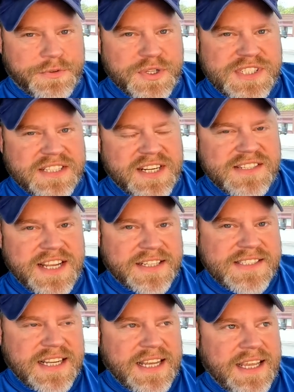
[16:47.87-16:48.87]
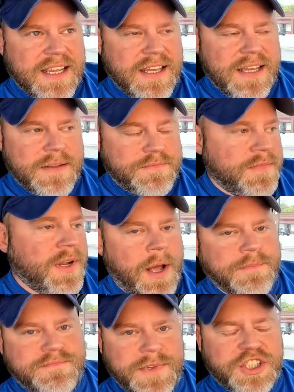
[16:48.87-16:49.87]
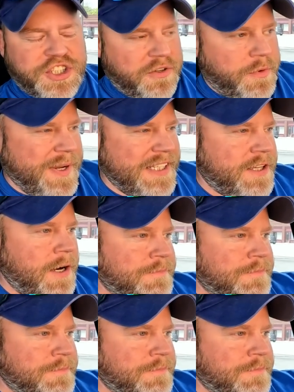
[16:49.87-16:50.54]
to Route 66, I'll show you when we get there.